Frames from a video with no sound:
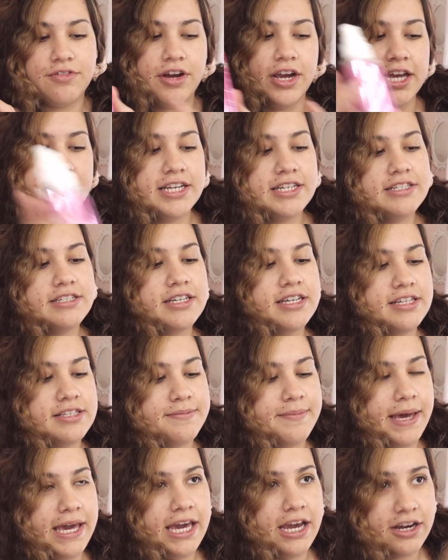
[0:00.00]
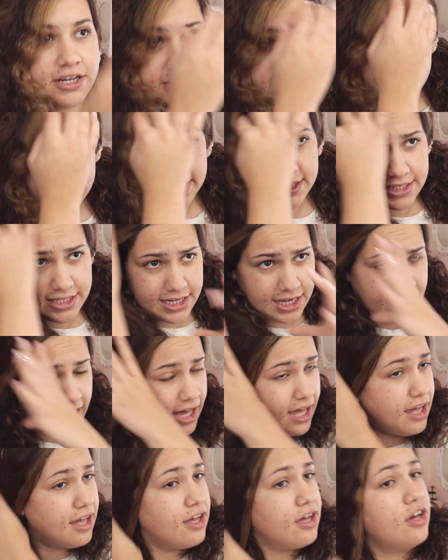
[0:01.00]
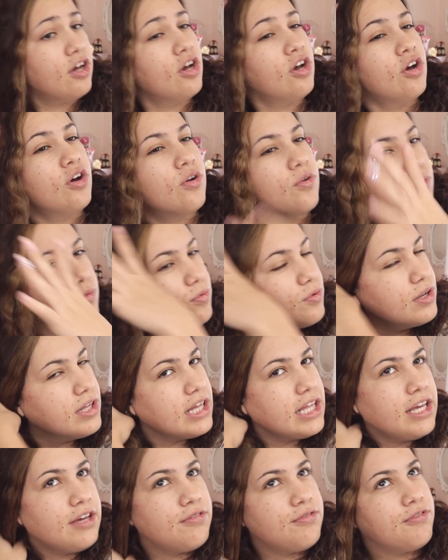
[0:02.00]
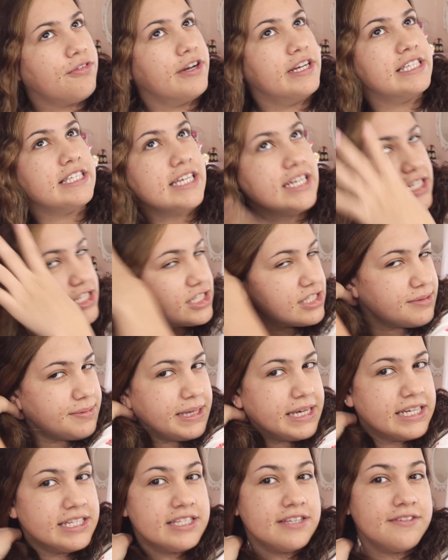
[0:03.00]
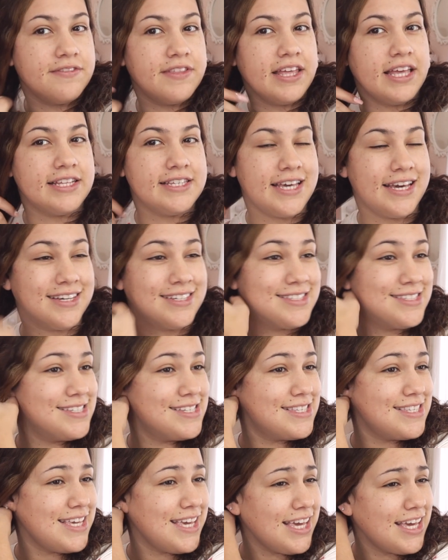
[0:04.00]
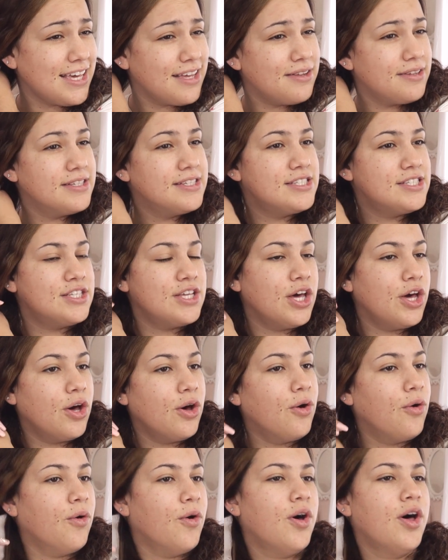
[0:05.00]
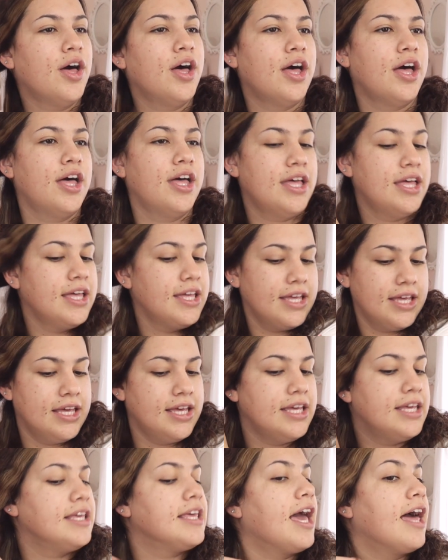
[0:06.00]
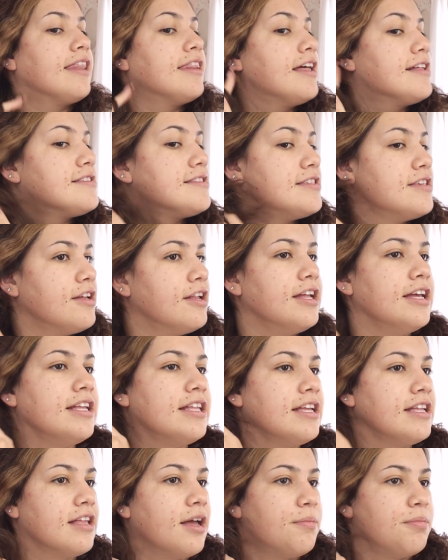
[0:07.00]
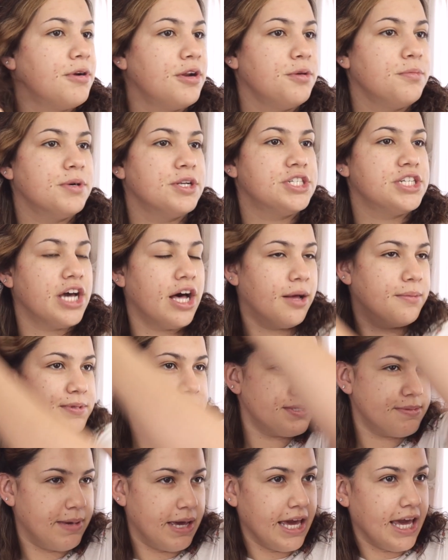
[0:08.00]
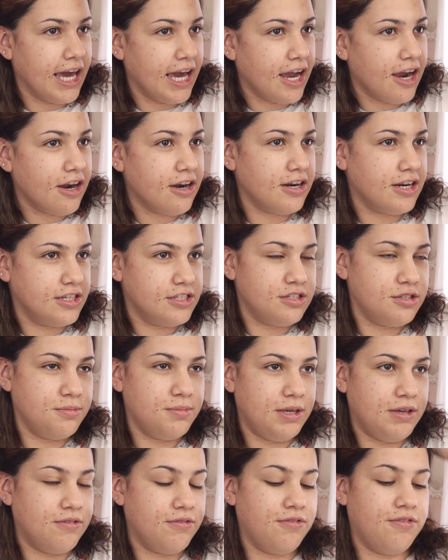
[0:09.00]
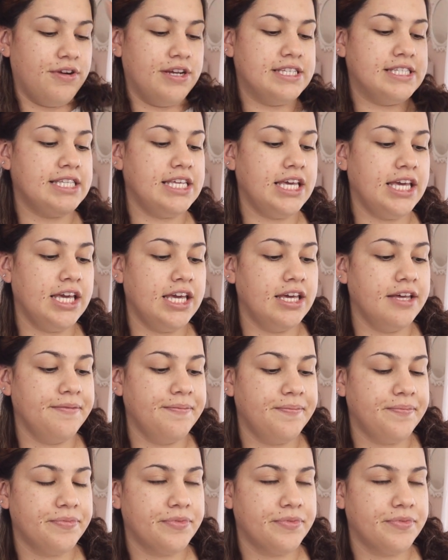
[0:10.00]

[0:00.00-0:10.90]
friend because my hair tends to get really frizzy just because of the Texas heat. So yeah, that's the only thing that pretty much helps my hair not to be frizzy.